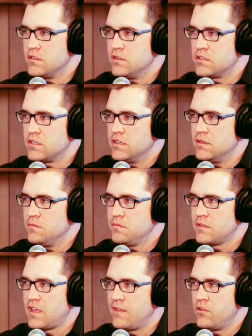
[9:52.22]
There's a
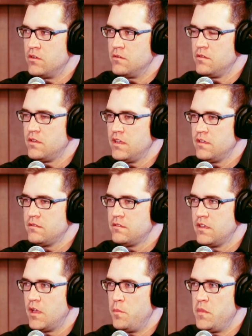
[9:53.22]
kind of
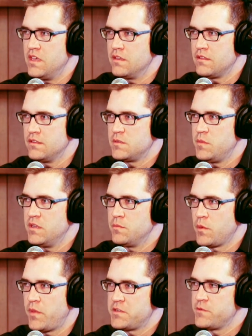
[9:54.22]
a myth that's been
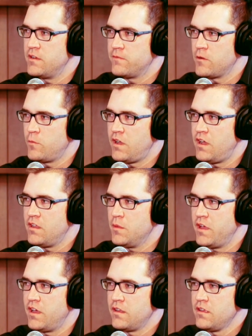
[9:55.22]
perpetuated for a while
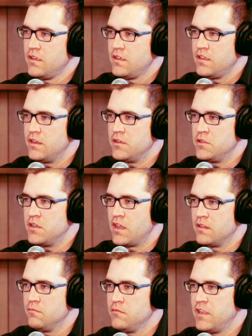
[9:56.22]
about, you got
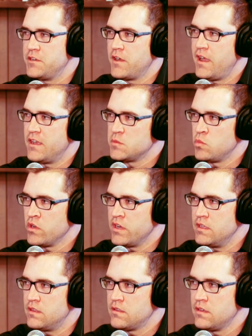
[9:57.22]
to let your house
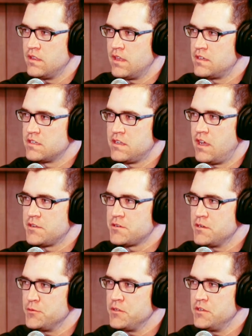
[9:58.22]
breathe. And that's just not
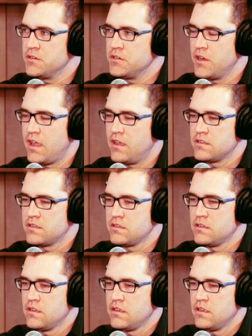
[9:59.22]
true. Your house
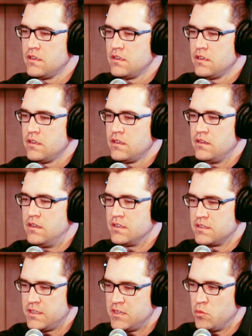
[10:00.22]

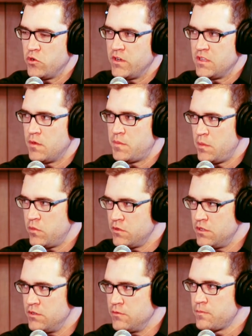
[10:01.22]
doesn't need to breathe, but people
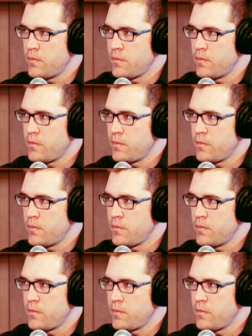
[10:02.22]
do.